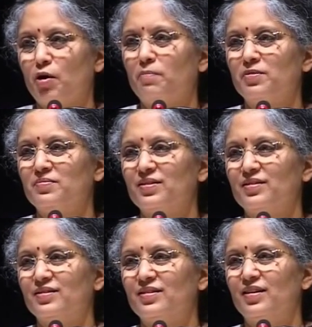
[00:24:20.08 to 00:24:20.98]

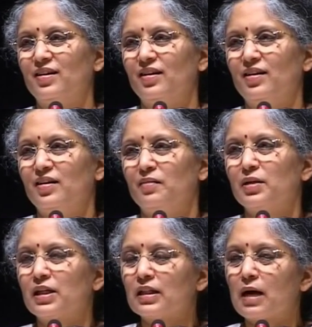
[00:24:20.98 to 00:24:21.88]
problems. But a